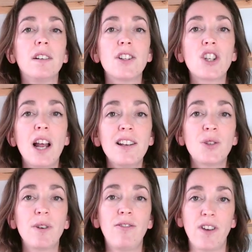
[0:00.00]
The
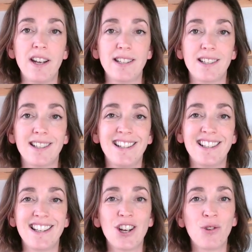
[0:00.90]
challenge we face
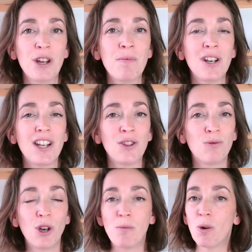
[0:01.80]
is the agreement in the
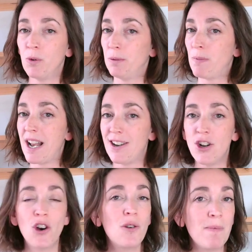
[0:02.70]
room was by
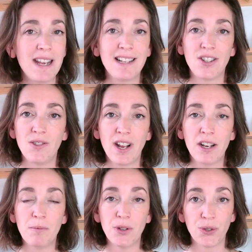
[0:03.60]
no means
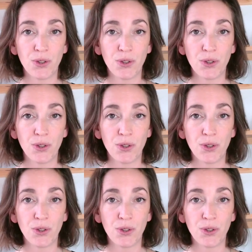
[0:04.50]
unanimous.